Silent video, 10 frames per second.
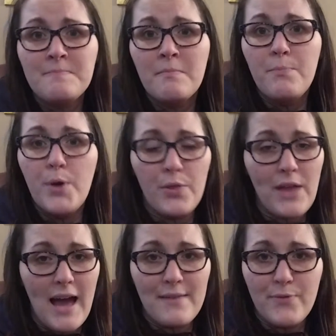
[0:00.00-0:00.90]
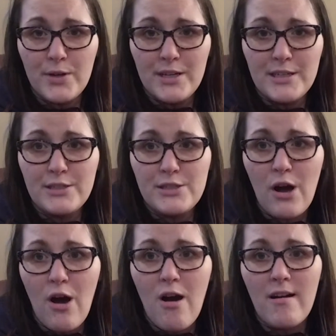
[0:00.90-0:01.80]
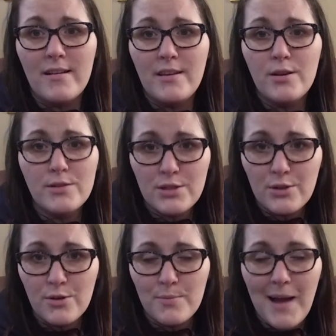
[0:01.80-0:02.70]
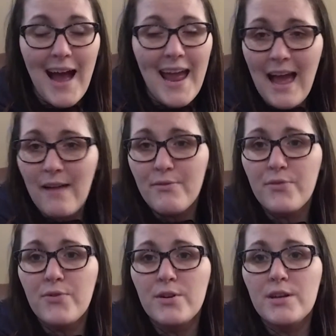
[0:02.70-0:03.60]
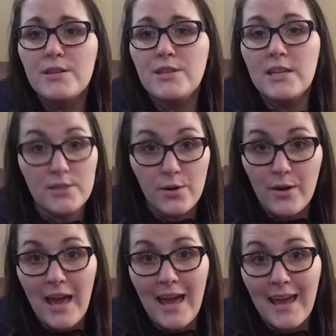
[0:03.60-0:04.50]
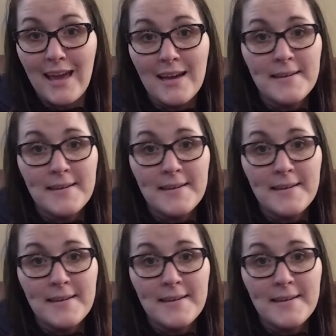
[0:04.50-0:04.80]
put that footage on YouTube. I have the footage, it's okay,